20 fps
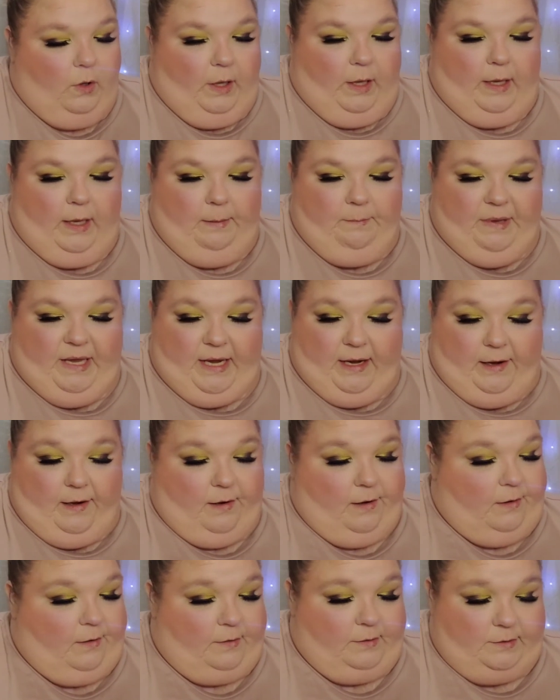
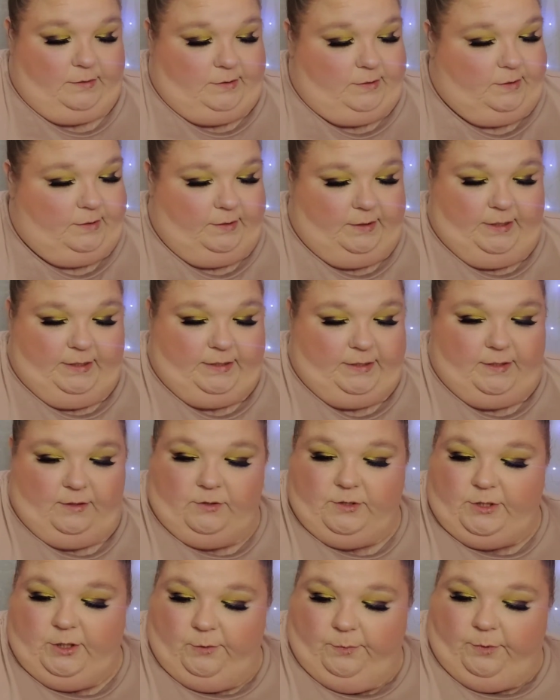because it's their
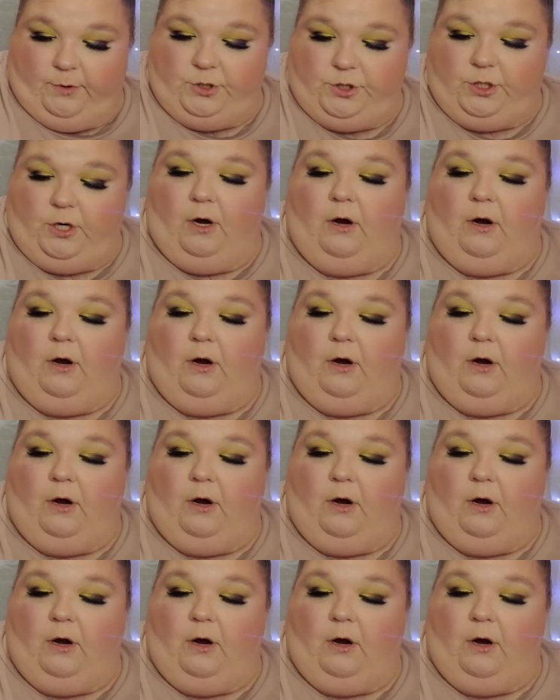Super Shock